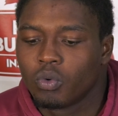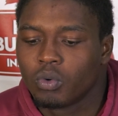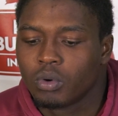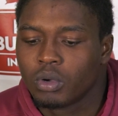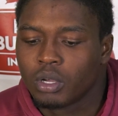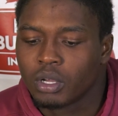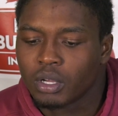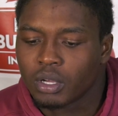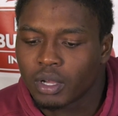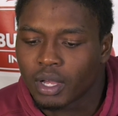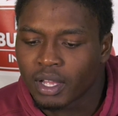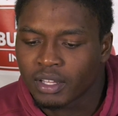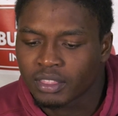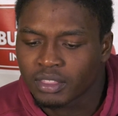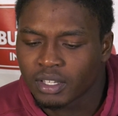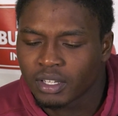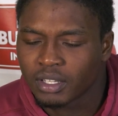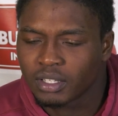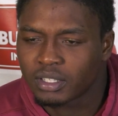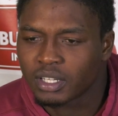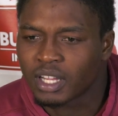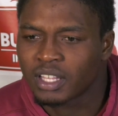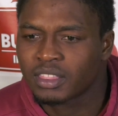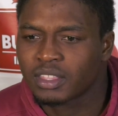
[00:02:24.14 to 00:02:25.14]
Well, I
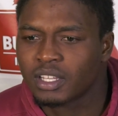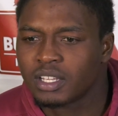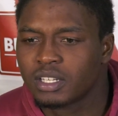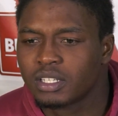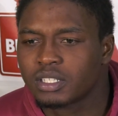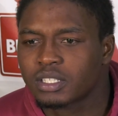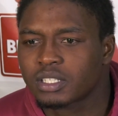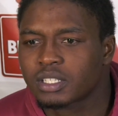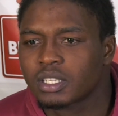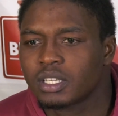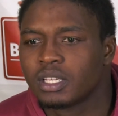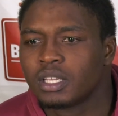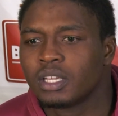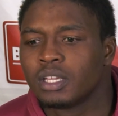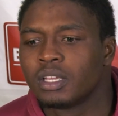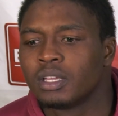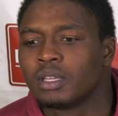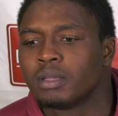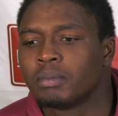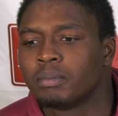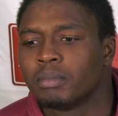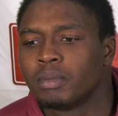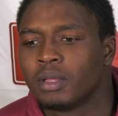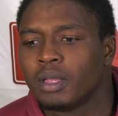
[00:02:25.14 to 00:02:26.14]
think the
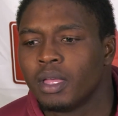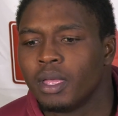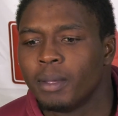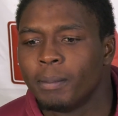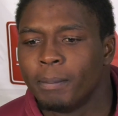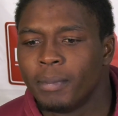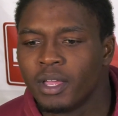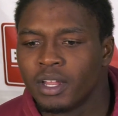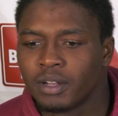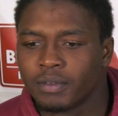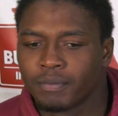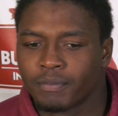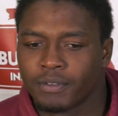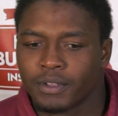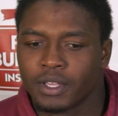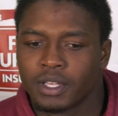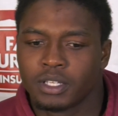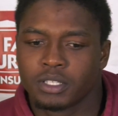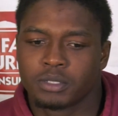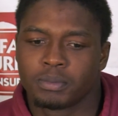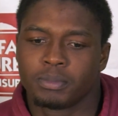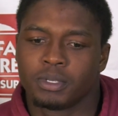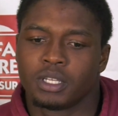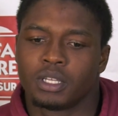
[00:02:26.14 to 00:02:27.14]
scheme, it
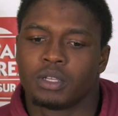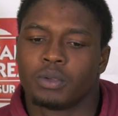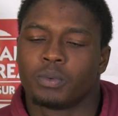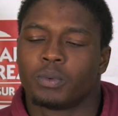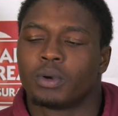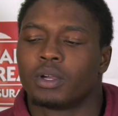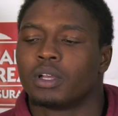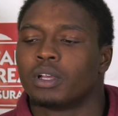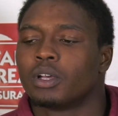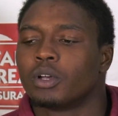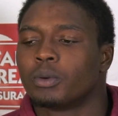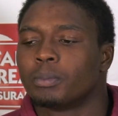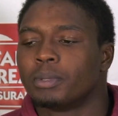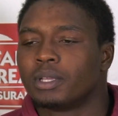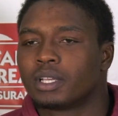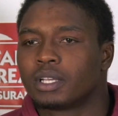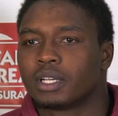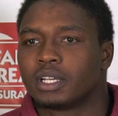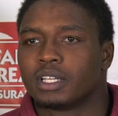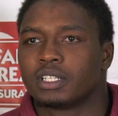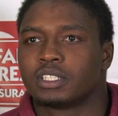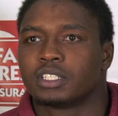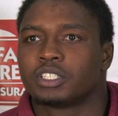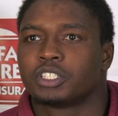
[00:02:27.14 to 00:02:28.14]
benefits me well
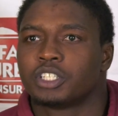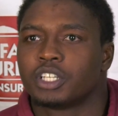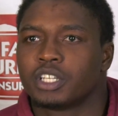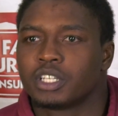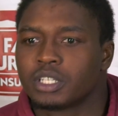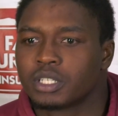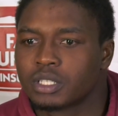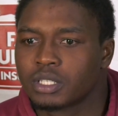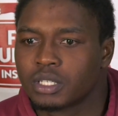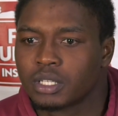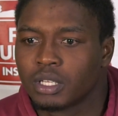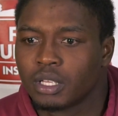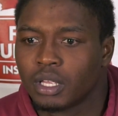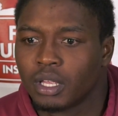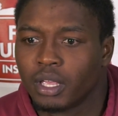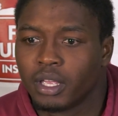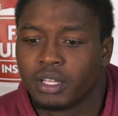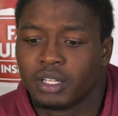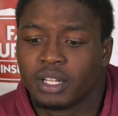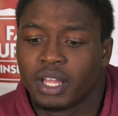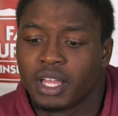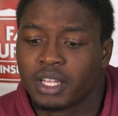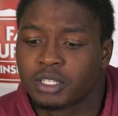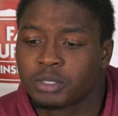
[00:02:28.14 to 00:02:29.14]
because it
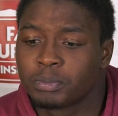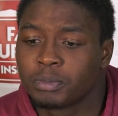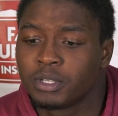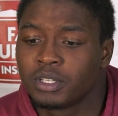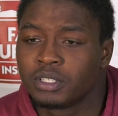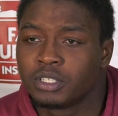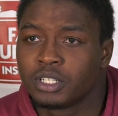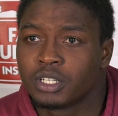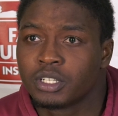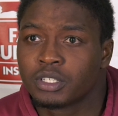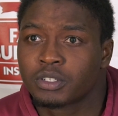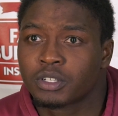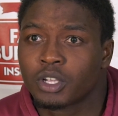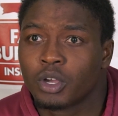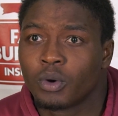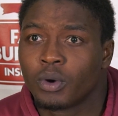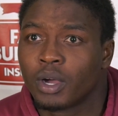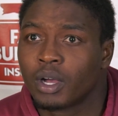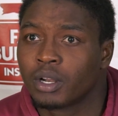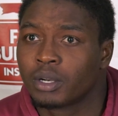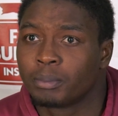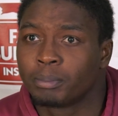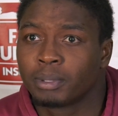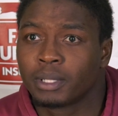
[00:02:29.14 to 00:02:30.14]
lets me just go
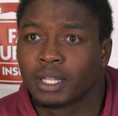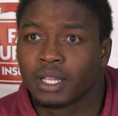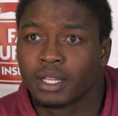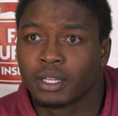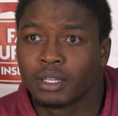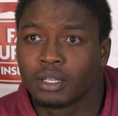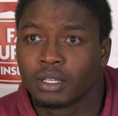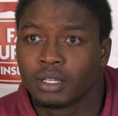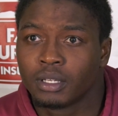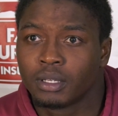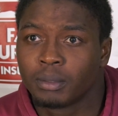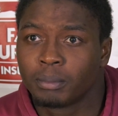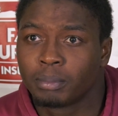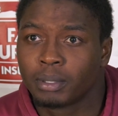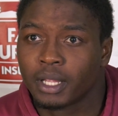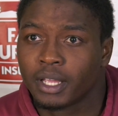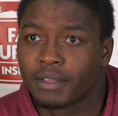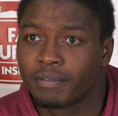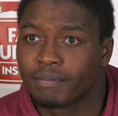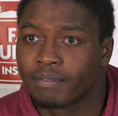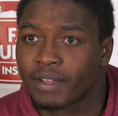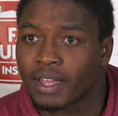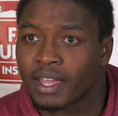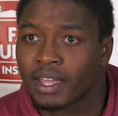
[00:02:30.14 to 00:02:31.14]
out and play
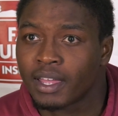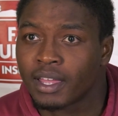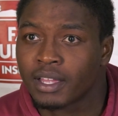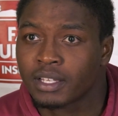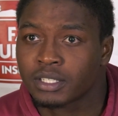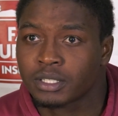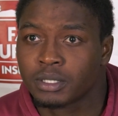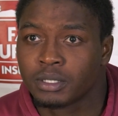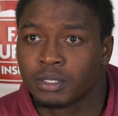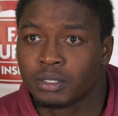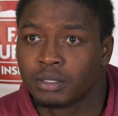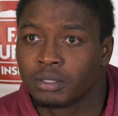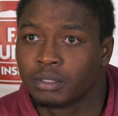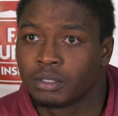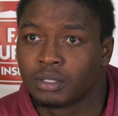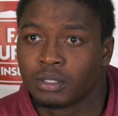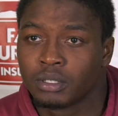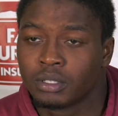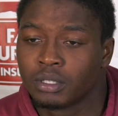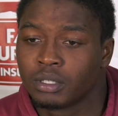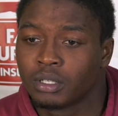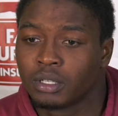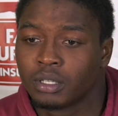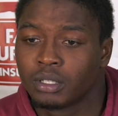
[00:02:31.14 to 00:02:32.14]
fast, and
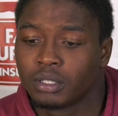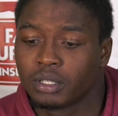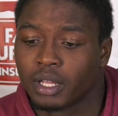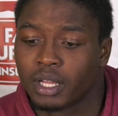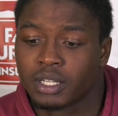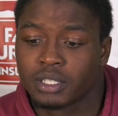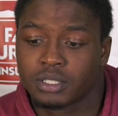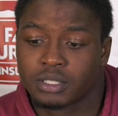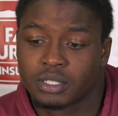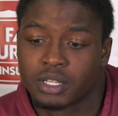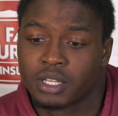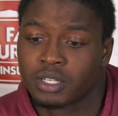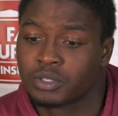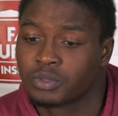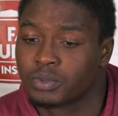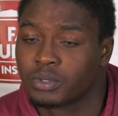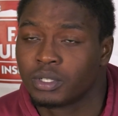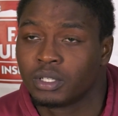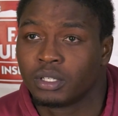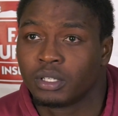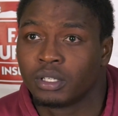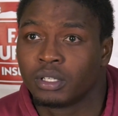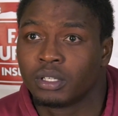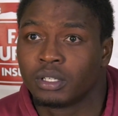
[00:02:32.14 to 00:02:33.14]
that's
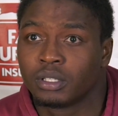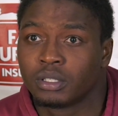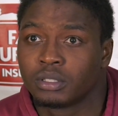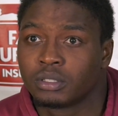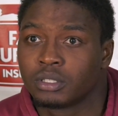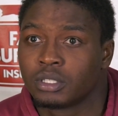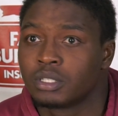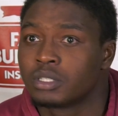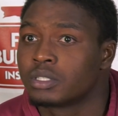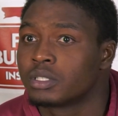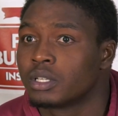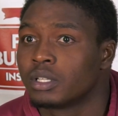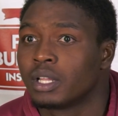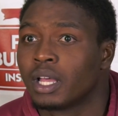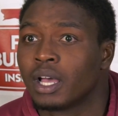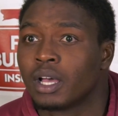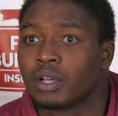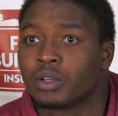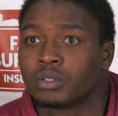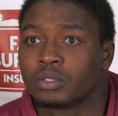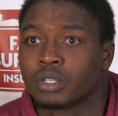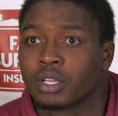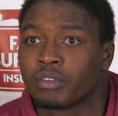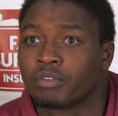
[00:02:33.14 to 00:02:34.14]
really it. Just
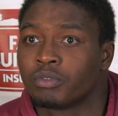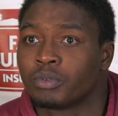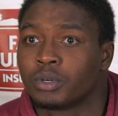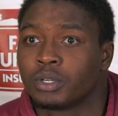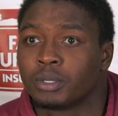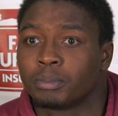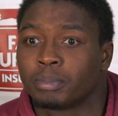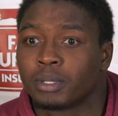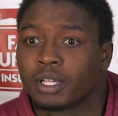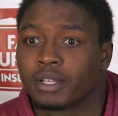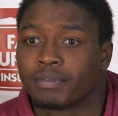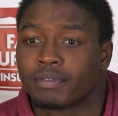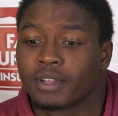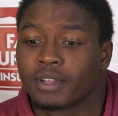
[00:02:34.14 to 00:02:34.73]
allows everyone to play